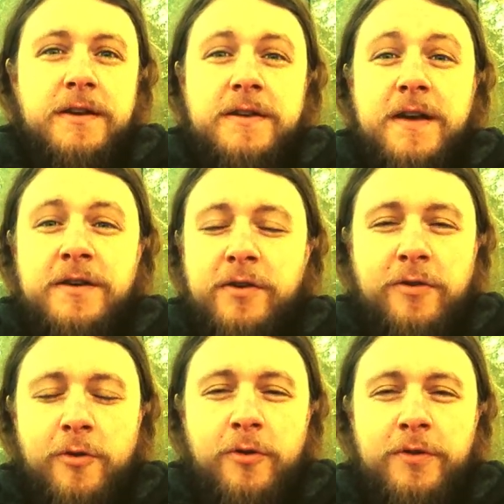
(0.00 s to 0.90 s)
that you're
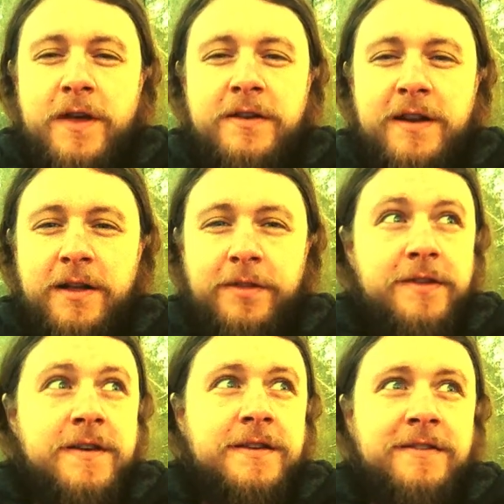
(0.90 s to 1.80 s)
whole, that you're healthy,
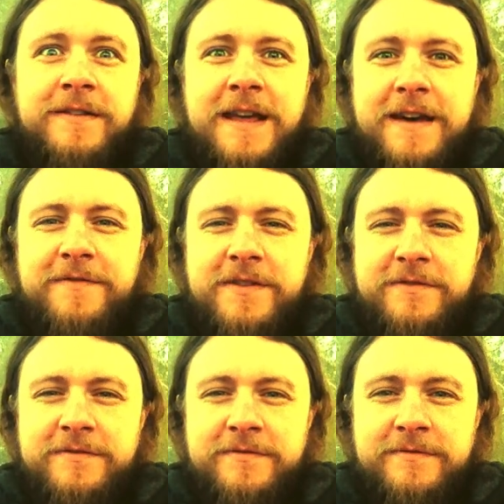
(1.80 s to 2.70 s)
that you're in
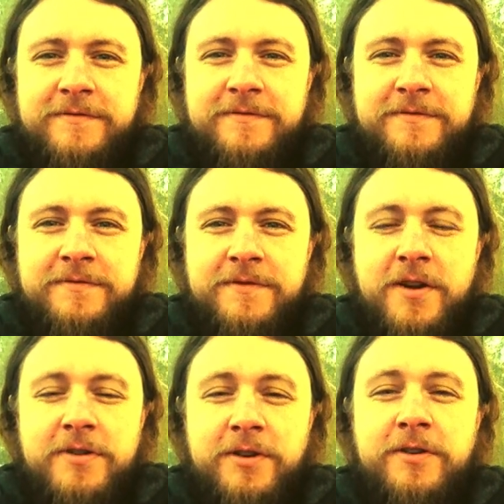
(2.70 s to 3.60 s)
heaven
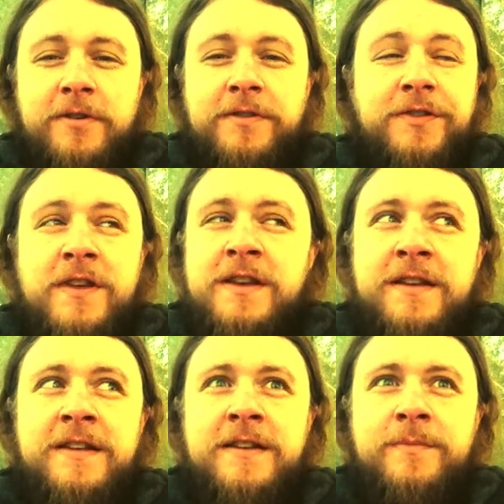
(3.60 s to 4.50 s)
on earth,
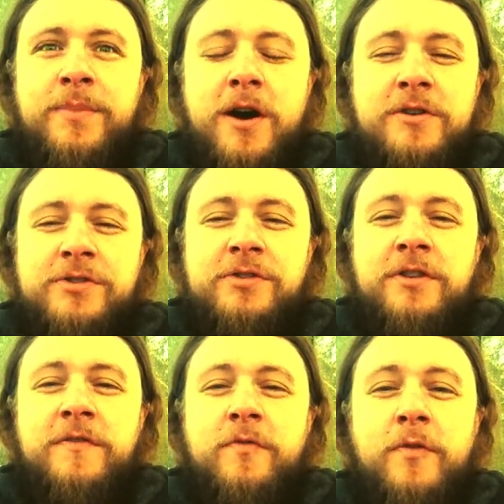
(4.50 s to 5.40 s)
seated in a posture
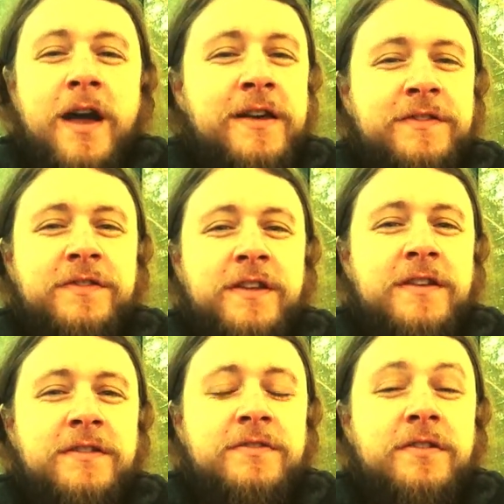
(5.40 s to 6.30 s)
of rest,
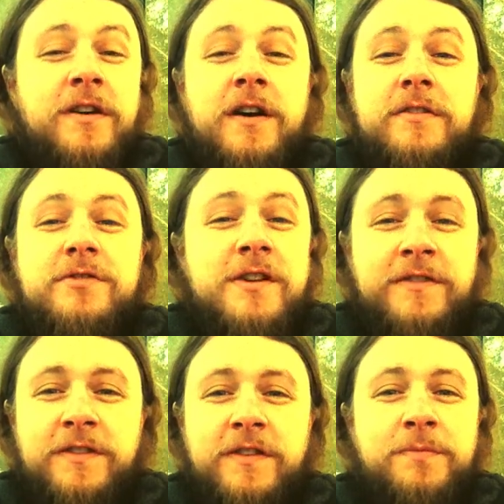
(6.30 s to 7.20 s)
in
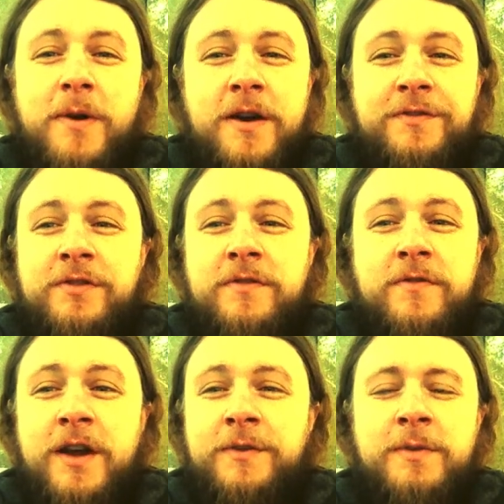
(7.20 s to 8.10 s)
Jesus' posture of
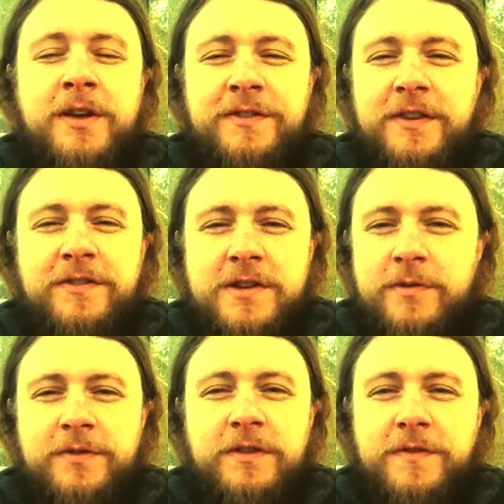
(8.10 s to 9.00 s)
rest, because he
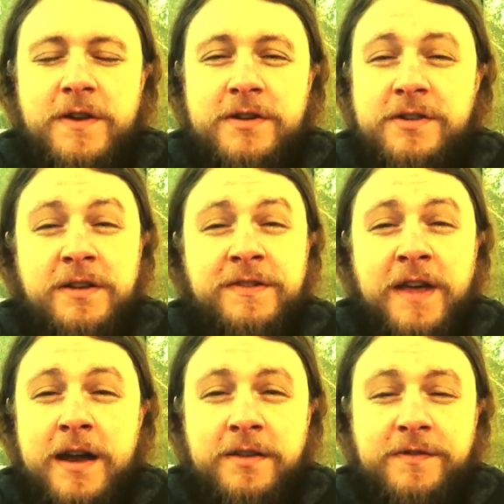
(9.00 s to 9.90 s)
knows it's finished and he's
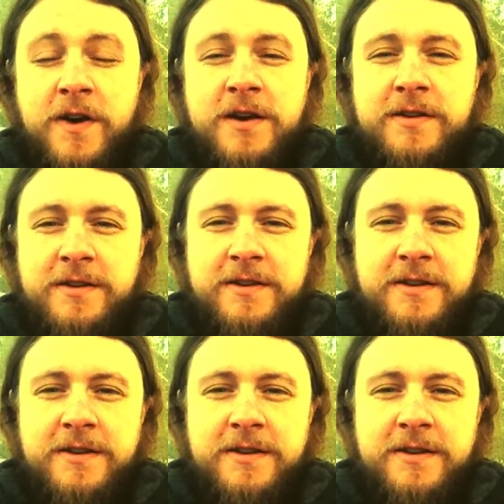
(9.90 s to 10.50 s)
satisfied.